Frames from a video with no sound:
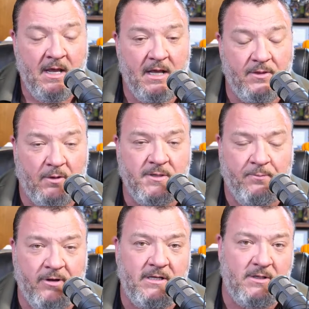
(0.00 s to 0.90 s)
And those are
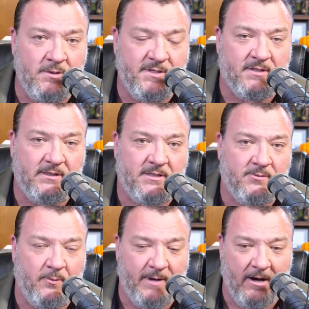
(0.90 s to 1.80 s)
pretty useless
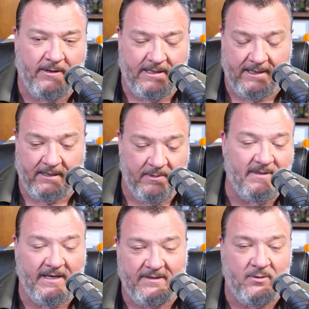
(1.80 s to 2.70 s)
for barricading. I
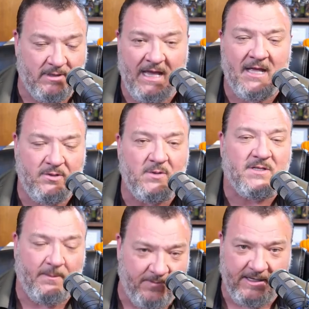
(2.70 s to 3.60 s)
mean, you can do
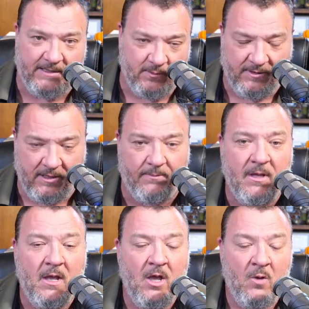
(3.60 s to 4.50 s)
some things with them,
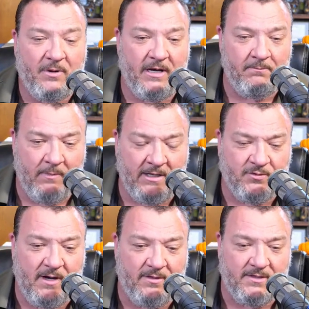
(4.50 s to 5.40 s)
but I'd much
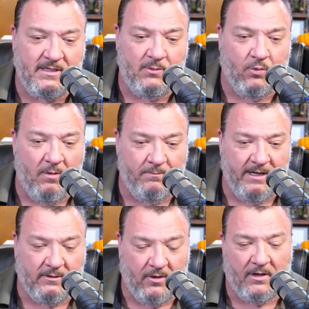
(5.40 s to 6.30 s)
rather see one
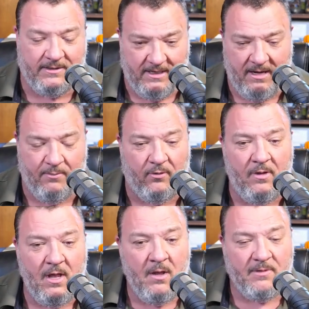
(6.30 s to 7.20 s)
big long table,
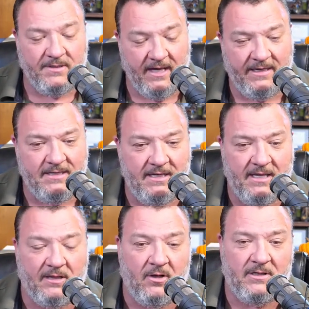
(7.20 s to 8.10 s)
because I can take
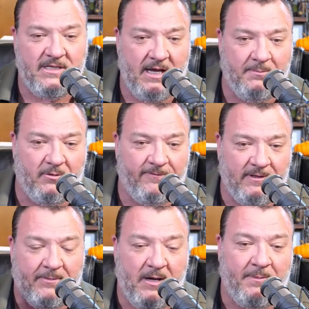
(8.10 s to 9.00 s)
that long table and
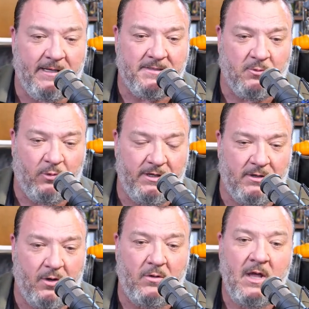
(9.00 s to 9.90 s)
flip it up against a
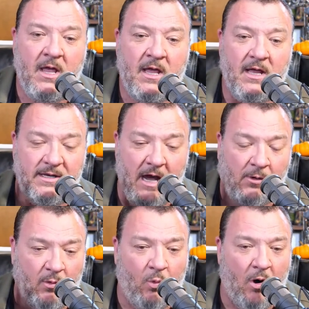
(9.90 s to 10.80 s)
window. And now
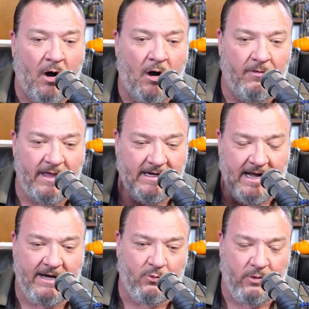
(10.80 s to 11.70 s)
a wall that
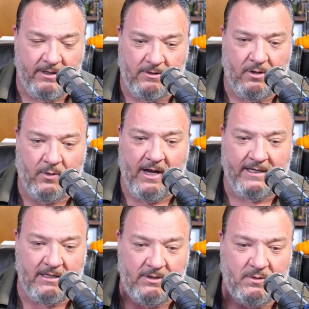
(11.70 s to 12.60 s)
had a window, I
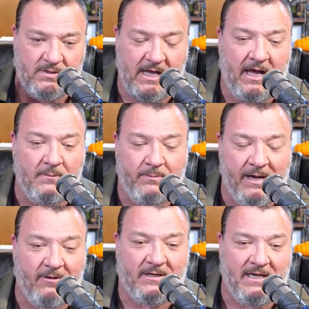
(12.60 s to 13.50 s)
can use that and
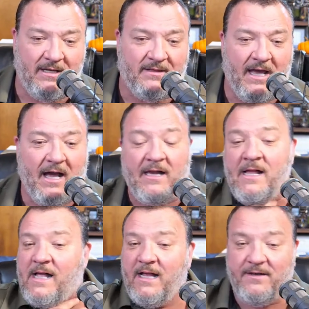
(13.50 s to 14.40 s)
barricade that.
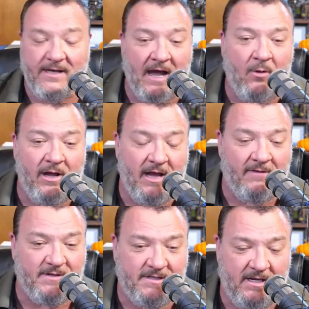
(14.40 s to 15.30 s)
And now I
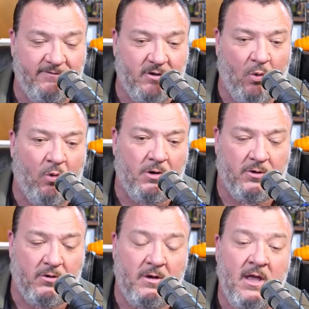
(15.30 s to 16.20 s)
have a safe
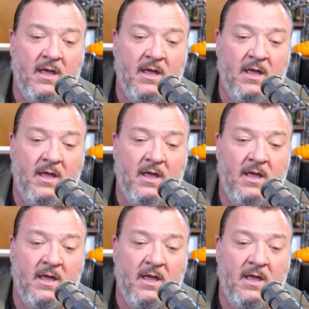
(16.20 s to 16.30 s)
corner.